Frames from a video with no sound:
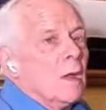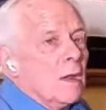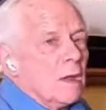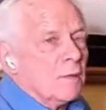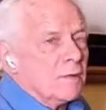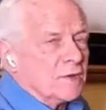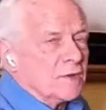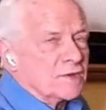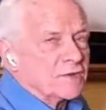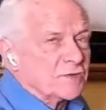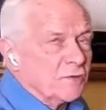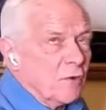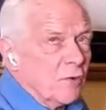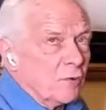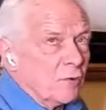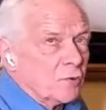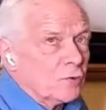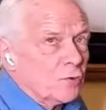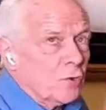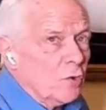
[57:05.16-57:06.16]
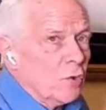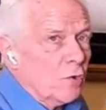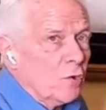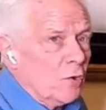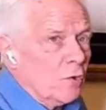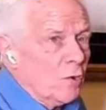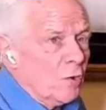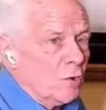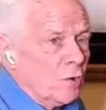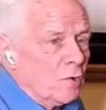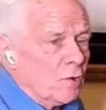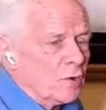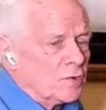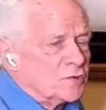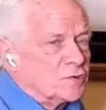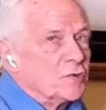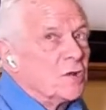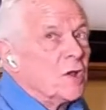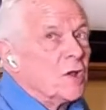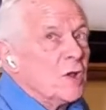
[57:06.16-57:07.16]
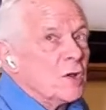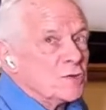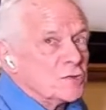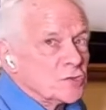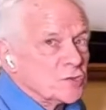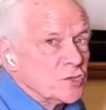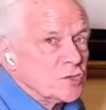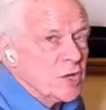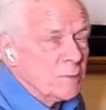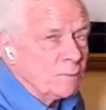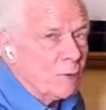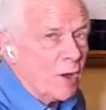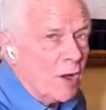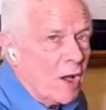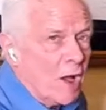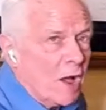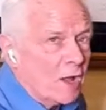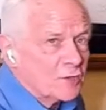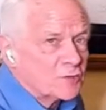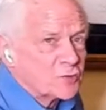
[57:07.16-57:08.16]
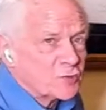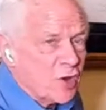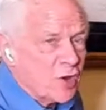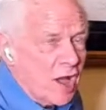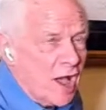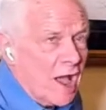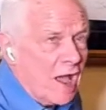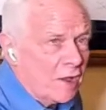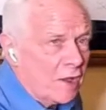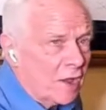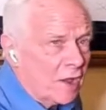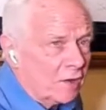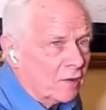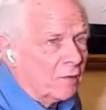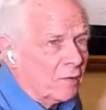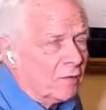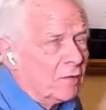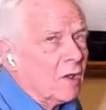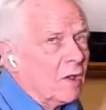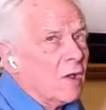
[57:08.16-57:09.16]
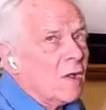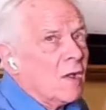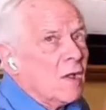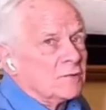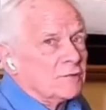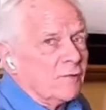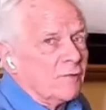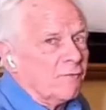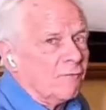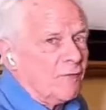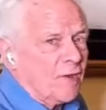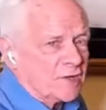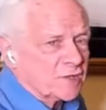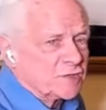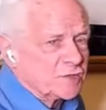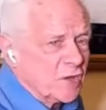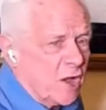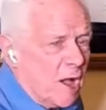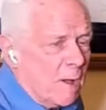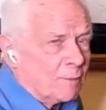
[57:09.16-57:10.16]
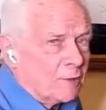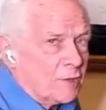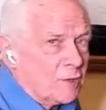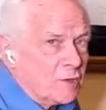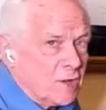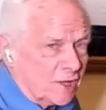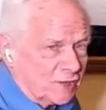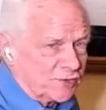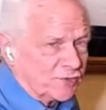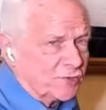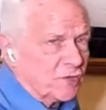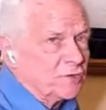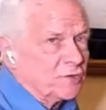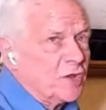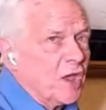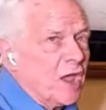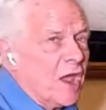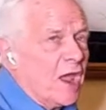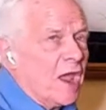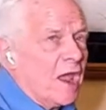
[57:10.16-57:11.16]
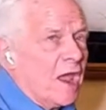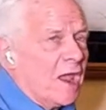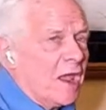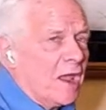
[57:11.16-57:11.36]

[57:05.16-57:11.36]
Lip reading: And it's no good to keep on trying to fix up yesterday.